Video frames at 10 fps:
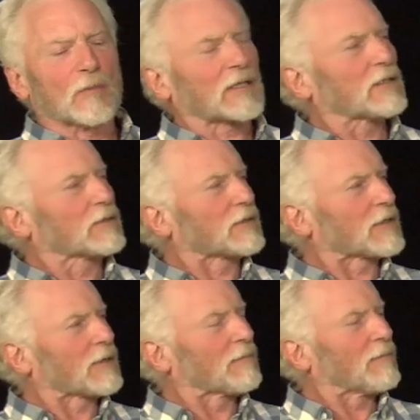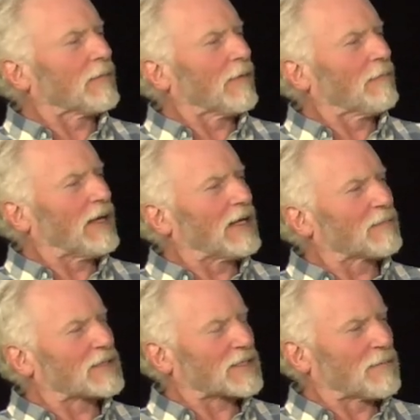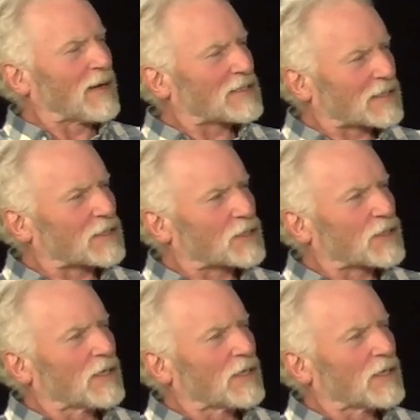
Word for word: McLuhan, the medium is the message.